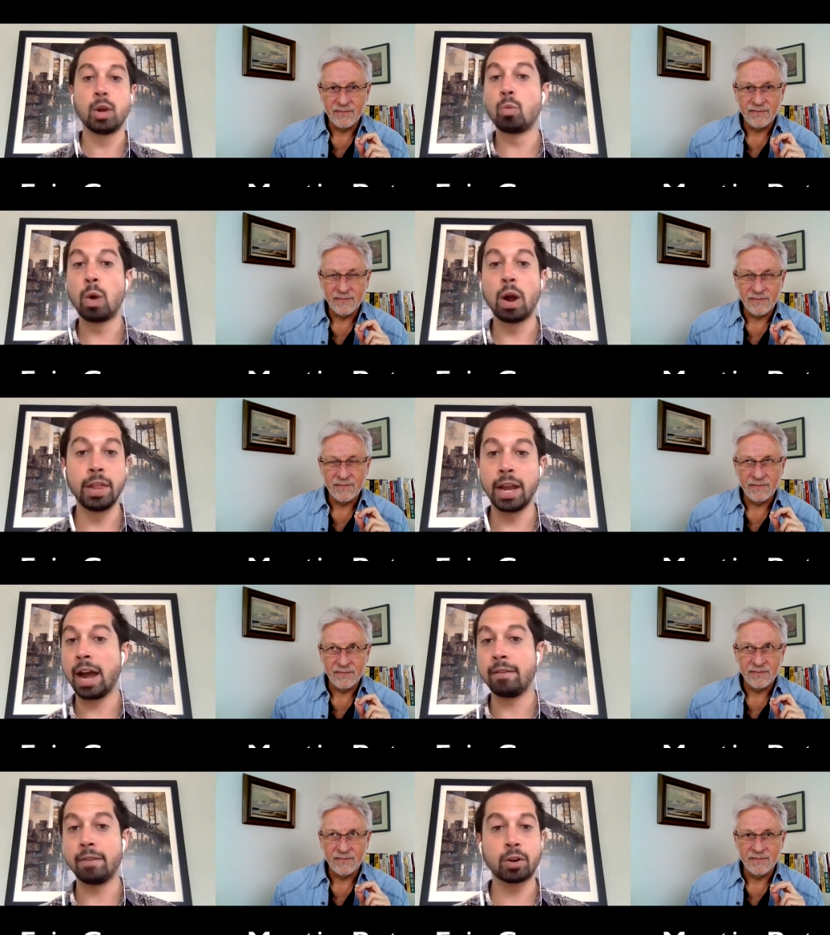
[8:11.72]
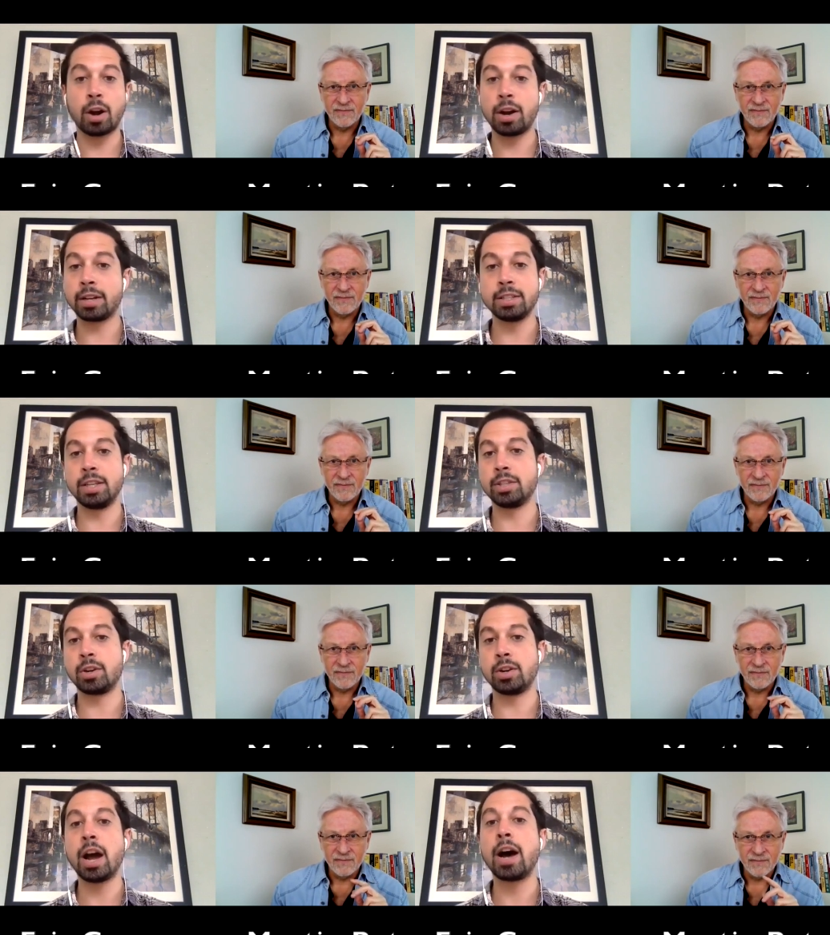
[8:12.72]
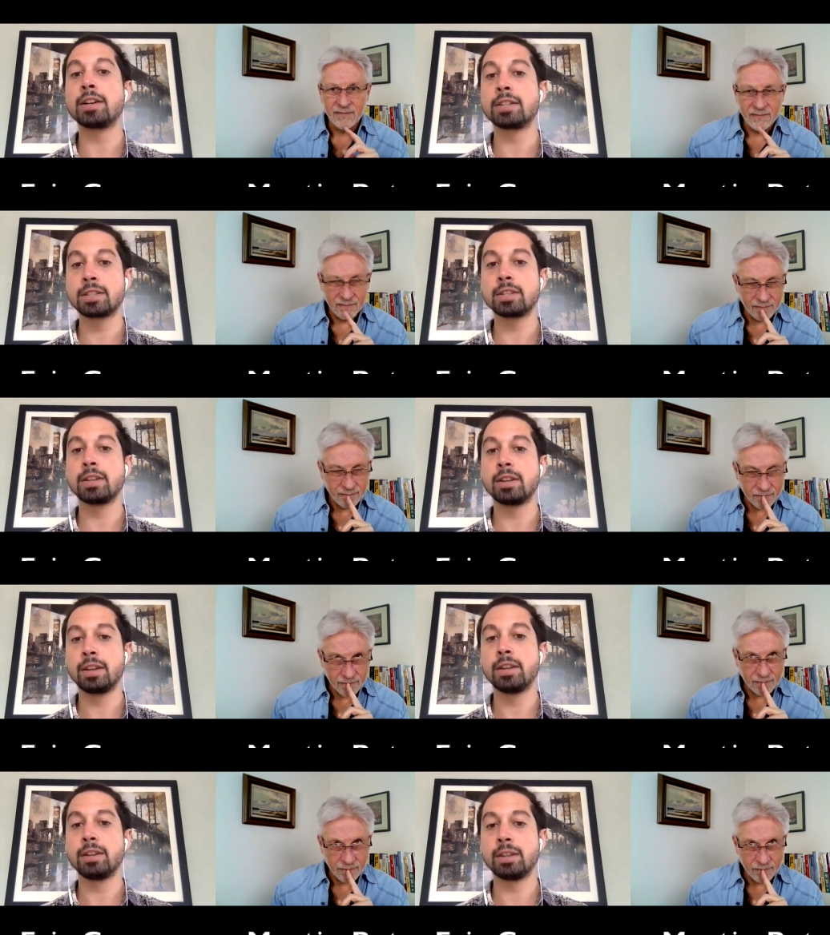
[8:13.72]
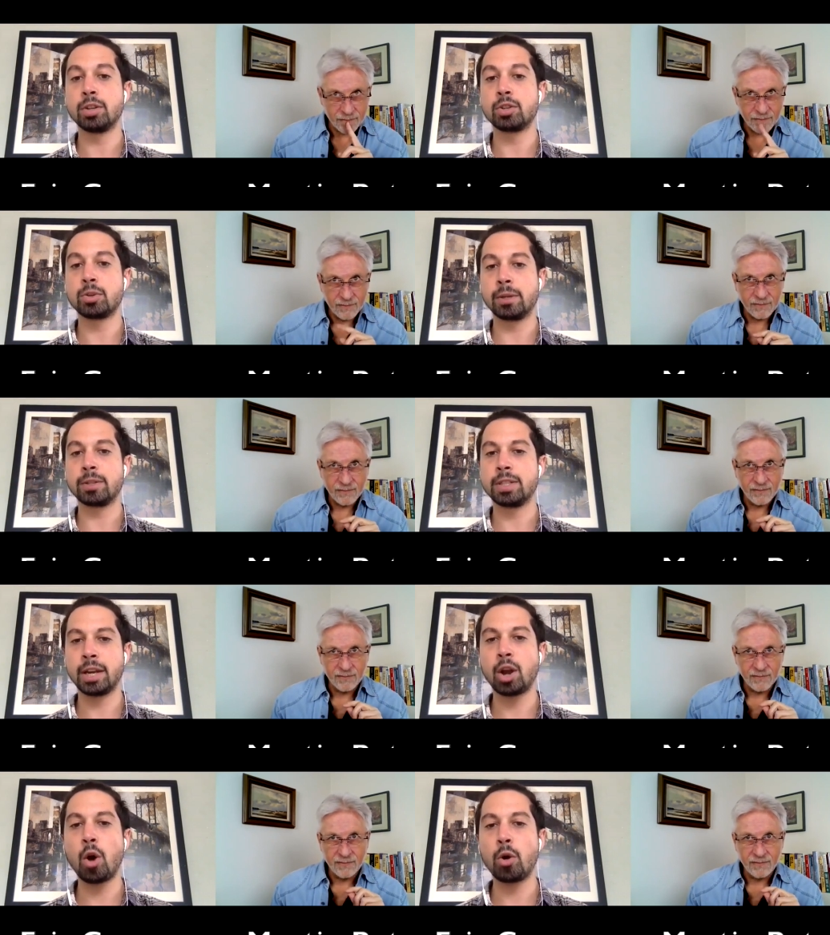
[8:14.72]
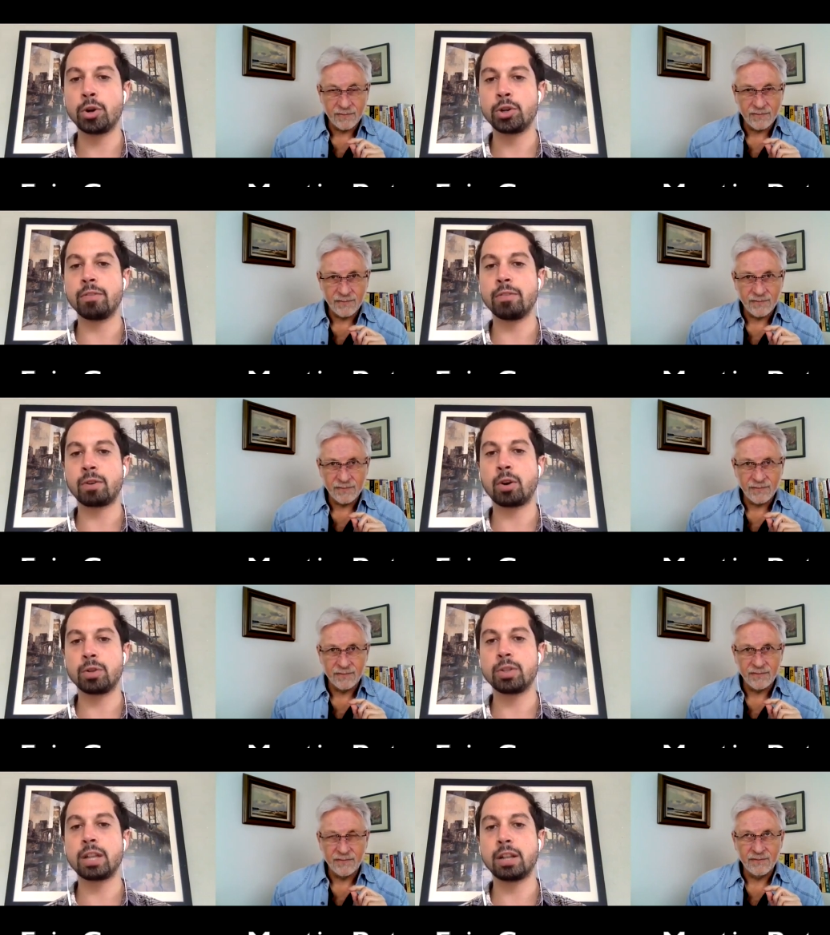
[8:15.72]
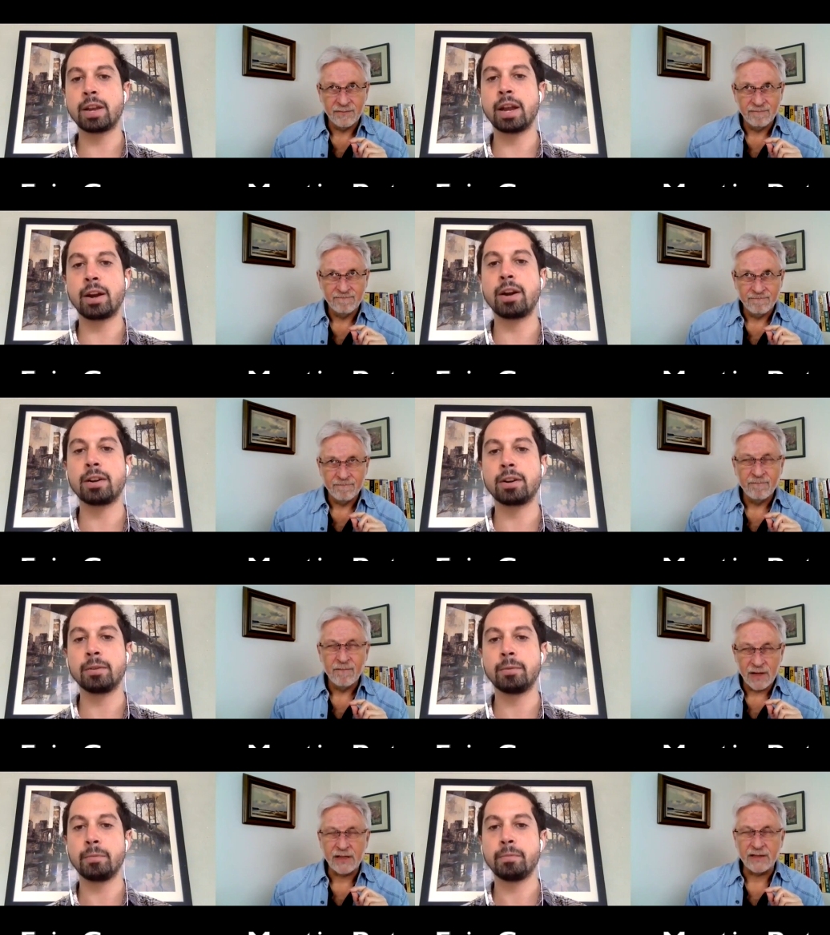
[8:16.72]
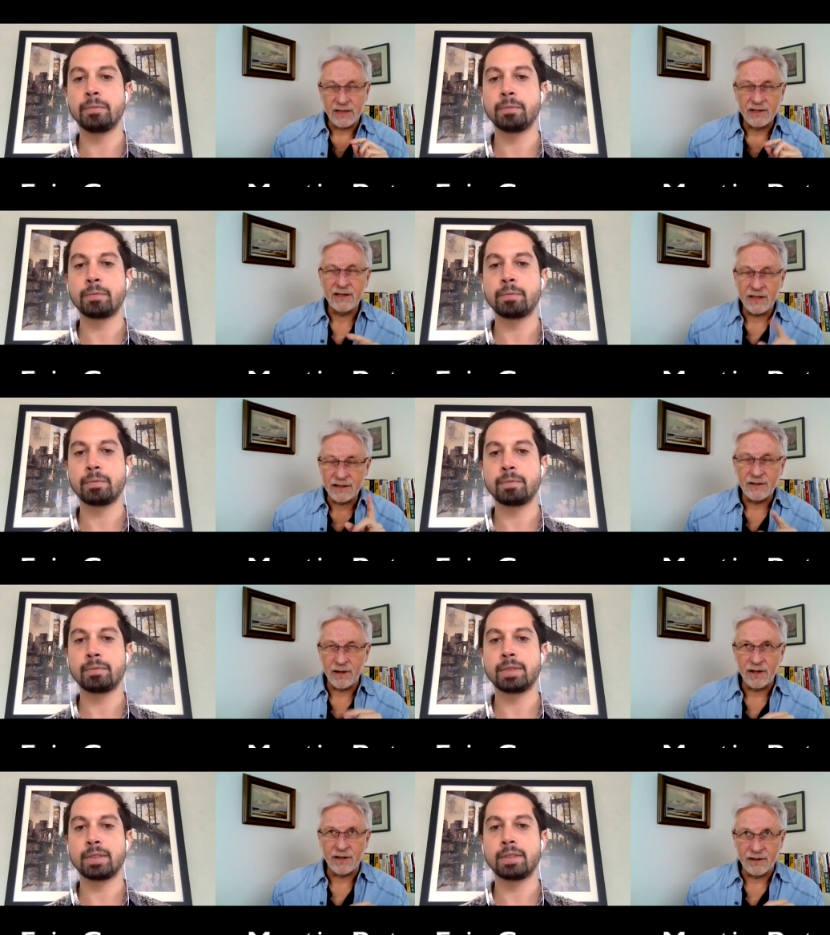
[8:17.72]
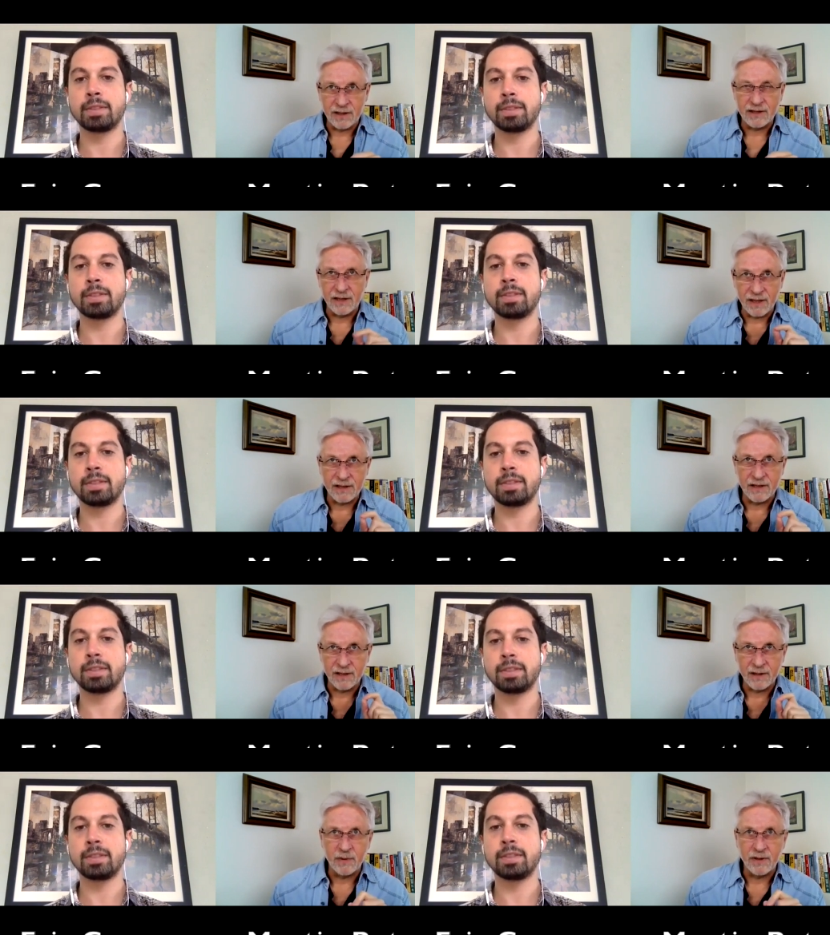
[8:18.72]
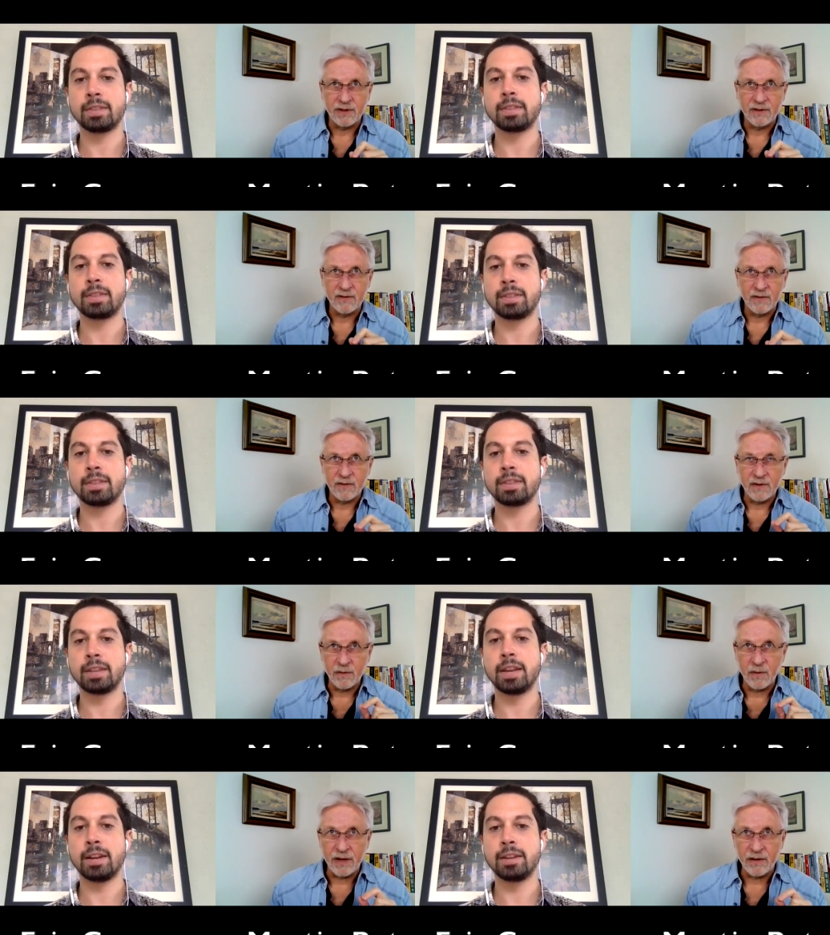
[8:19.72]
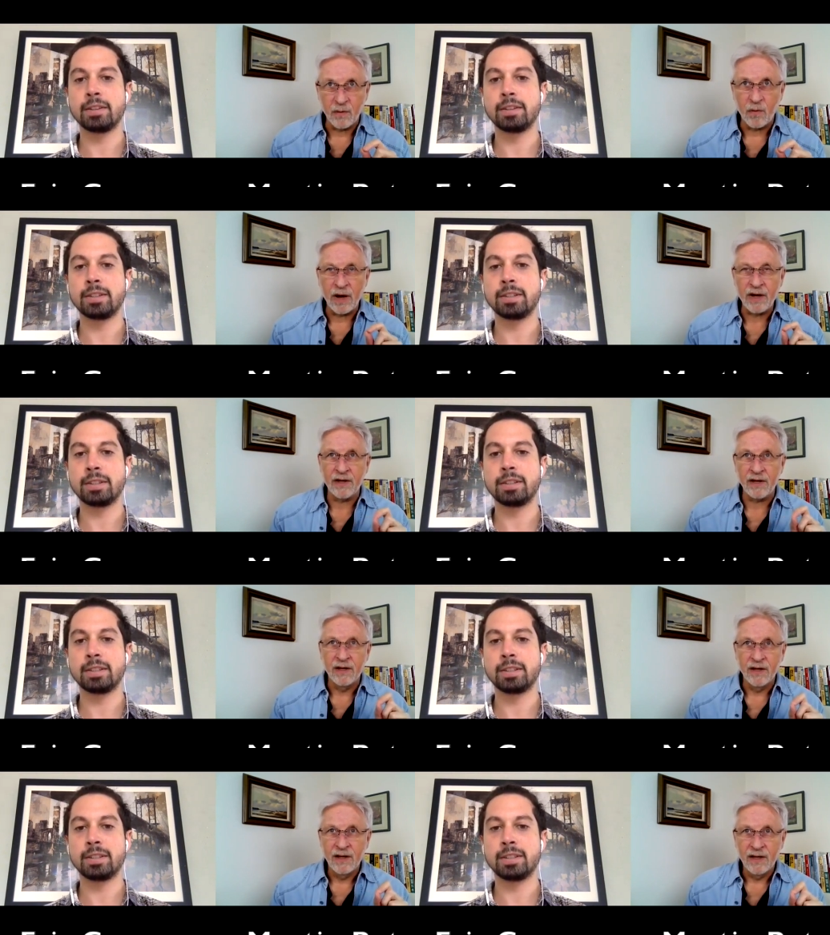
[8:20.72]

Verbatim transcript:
Speaker 1: whether they have a chronic disease or not, is just to be able to take ownership for own self care.
Speaker 2: Yes, I think that's critical. That's an excellent point. Yeah. When